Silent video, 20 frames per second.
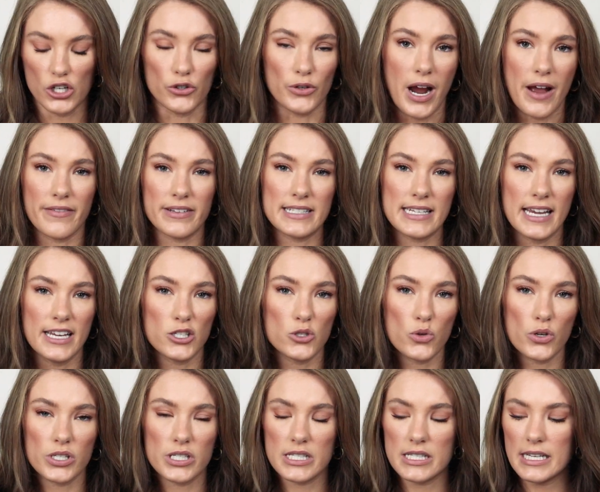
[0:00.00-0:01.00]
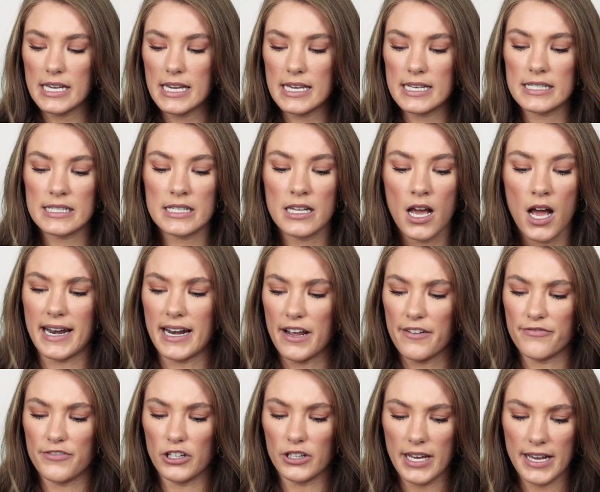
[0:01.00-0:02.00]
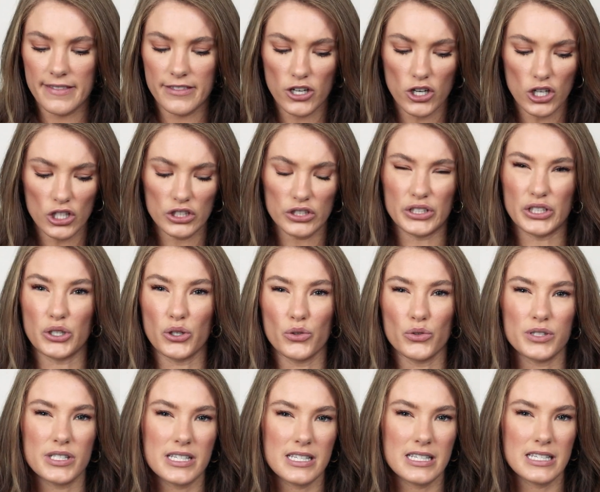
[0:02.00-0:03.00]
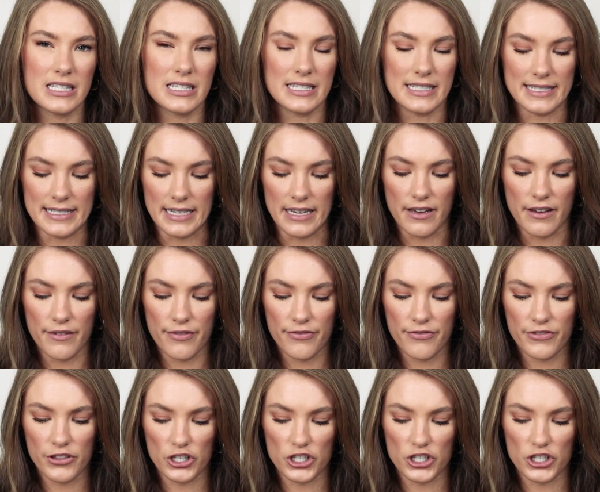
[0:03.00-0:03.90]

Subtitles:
gravitate towards these. And I feel like they're a little stiff.